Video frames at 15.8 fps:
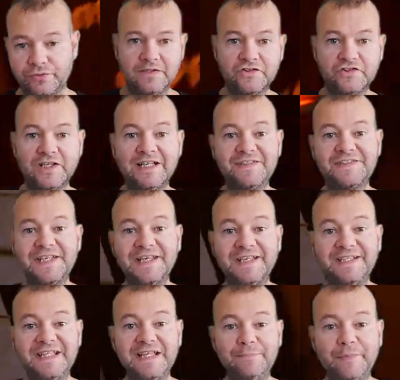So let's take
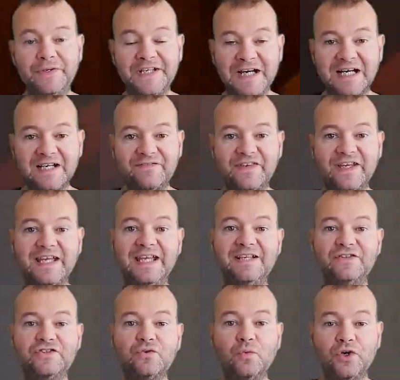a deeper dive
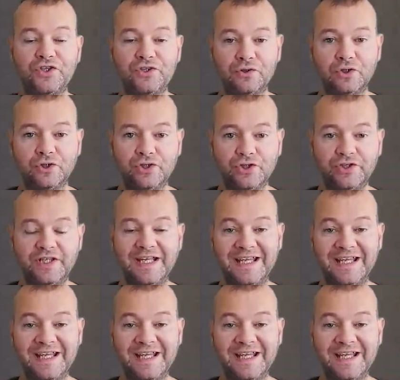into what you'll learn